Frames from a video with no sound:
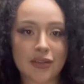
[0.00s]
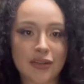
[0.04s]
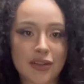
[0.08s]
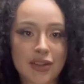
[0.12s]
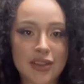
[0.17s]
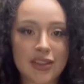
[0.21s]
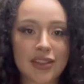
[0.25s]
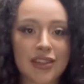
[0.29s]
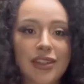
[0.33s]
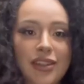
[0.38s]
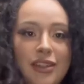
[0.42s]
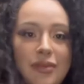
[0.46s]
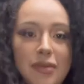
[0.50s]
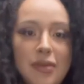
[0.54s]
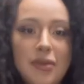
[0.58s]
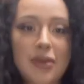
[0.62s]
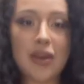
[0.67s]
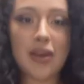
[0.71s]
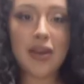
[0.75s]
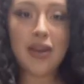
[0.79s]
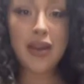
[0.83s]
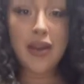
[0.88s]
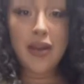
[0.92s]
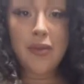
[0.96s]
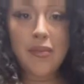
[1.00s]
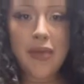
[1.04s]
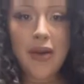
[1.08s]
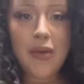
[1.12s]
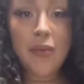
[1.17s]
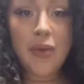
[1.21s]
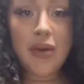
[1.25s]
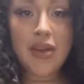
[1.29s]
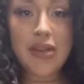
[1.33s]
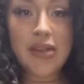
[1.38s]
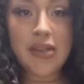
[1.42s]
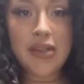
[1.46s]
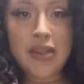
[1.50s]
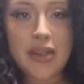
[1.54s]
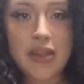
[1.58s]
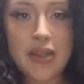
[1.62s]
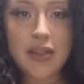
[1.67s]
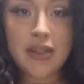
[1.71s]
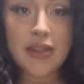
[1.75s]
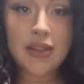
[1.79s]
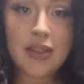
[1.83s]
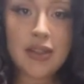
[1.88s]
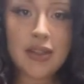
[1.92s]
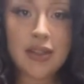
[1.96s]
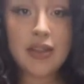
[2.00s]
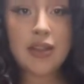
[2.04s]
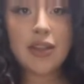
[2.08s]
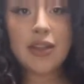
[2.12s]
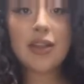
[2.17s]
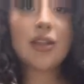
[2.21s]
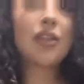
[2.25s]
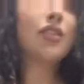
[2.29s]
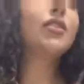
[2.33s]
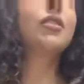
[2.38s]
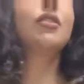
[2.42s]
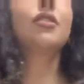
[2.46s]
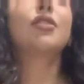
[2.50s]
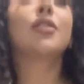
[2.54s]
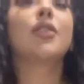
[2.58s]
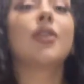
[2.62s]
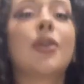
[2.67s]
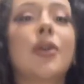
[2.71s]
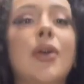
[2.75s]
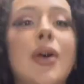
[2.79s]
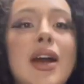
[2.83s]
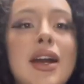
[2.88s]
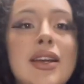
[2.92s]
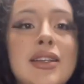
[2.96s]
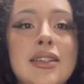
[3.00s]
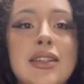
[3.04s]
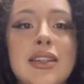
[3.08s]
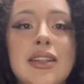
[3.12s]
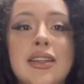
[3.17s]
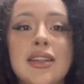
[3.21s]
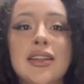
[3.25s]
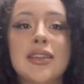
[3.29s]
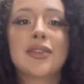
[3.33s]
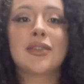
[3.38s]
you can see me well, but I'm wearing this. So I think